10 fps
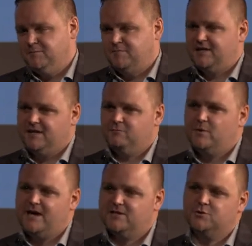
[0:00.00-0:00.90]
But if
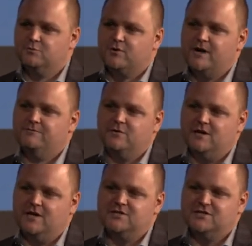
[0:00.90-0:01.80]
we had to break for
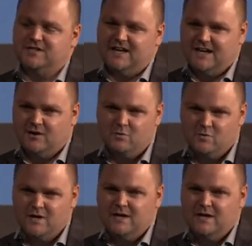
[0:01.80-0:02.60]
lunch now,